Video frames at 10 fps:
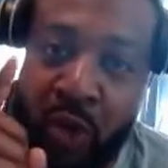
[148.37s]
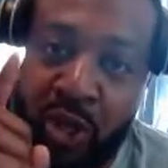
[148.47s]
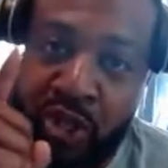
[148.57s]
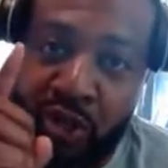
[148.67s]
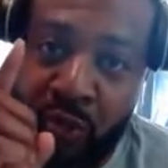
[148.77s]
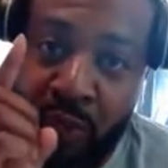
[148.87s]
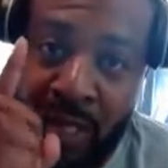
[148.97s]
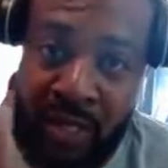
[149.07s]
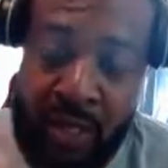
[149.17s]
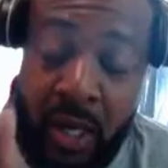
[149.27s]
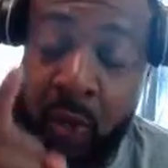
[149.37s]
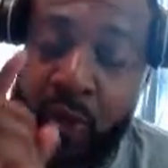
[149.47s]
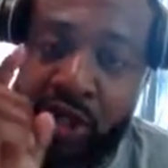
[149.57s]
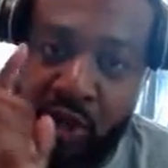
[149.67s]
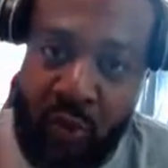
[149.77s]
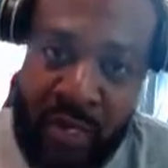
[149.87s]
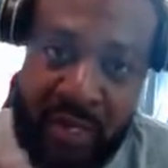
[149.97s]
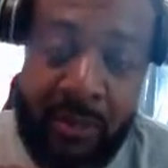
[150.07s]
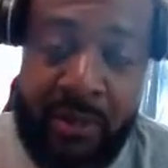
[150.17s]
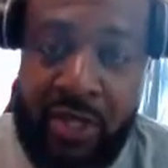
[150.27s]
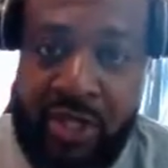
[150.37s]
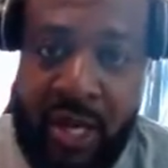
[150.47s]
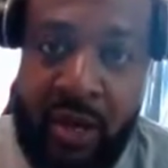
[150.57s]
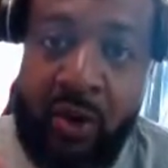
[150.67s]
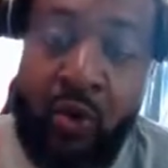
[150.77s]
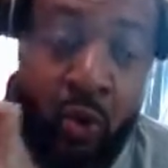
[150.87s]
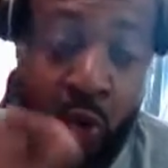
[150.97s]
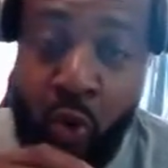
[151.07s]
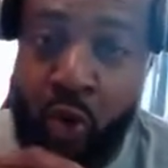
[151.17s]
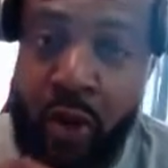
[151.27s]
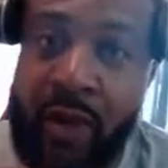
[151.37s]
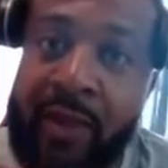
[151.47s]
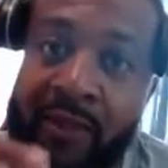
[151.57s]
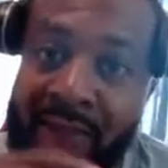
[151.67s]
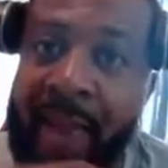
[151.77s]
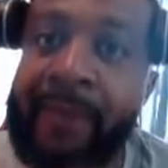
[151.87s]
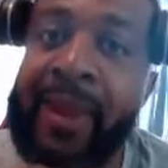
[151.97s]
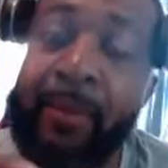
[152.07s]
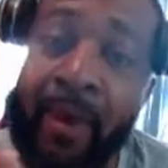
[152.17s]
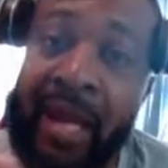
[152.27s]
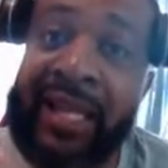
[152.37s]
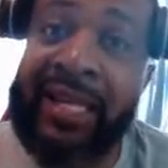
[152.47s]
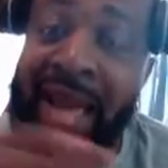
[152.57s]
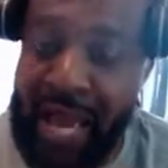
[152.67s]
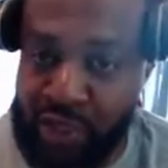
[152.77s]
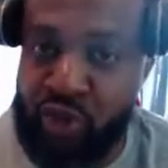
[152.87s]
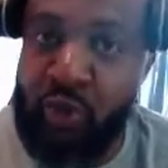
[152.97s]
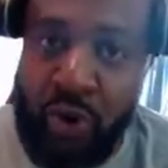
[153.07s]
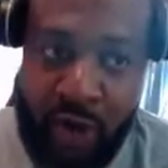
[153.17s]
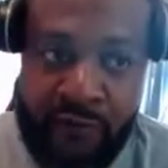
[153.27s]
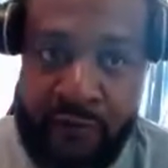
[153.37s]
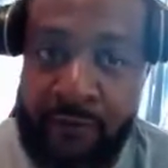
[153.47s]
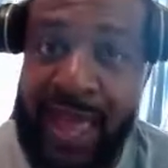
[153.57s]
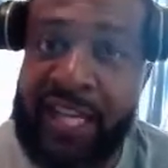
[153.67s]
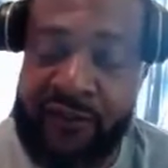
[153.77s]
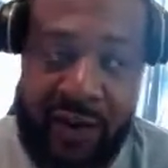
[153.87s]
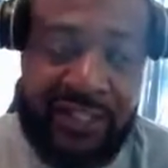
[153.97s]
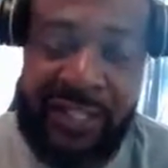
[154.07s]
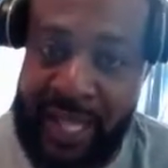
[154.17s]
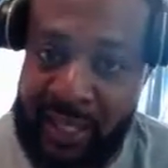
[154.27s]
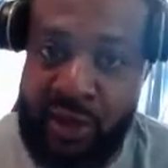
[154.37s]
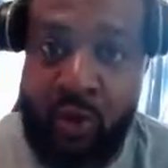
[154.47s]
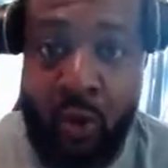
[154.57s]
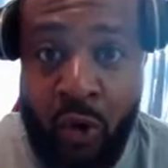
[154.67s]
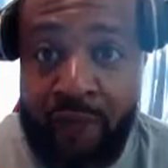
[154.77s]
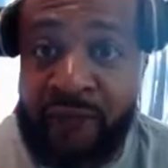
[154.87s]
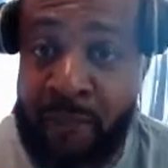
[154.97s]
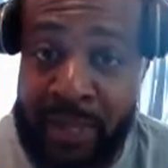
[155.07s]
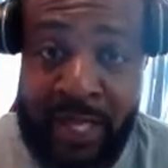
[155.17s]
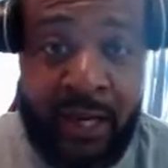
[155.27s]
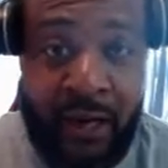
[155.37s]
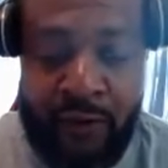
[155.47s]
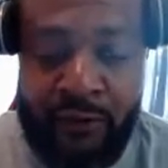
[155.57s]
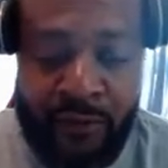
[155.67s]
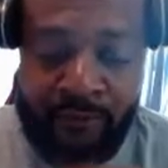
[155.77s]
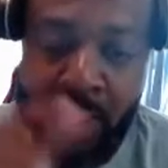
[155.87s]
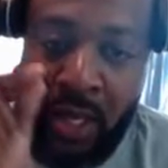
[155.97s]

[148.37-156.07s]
And once you end and once you end up in jail, or that man probably knocks you off as far as taking you off the planet Earth,